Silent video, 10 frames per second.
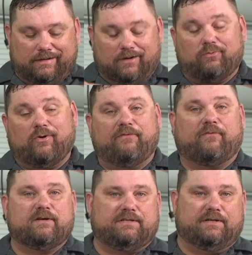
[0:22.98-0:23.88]
you know,
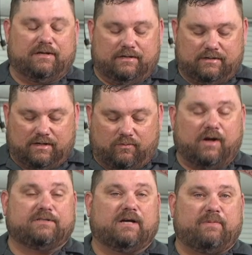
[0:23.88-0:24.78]
reference your
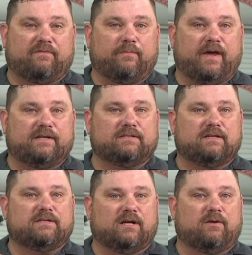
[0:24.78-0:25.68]
workshop information
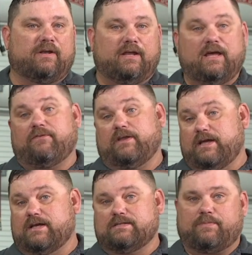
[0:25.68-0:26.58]
to determine if
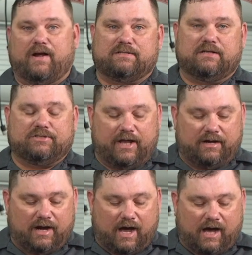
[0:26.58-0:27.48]
it is a parasitic
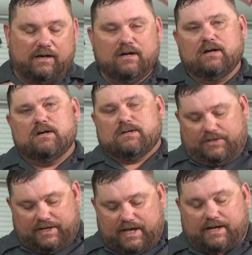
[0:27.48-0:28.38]
drain or not.
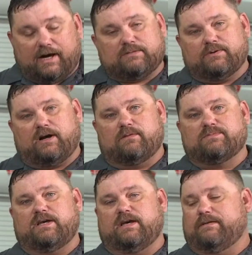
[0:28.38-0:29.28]
So you get that customer
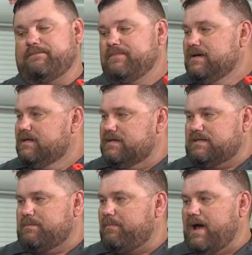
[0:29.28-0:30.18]
comes in, they
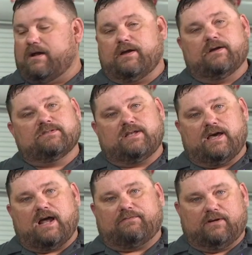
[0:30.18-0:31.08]
say my battery goes
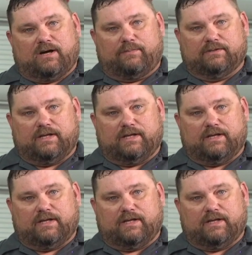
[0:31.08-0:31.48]
dead after a couple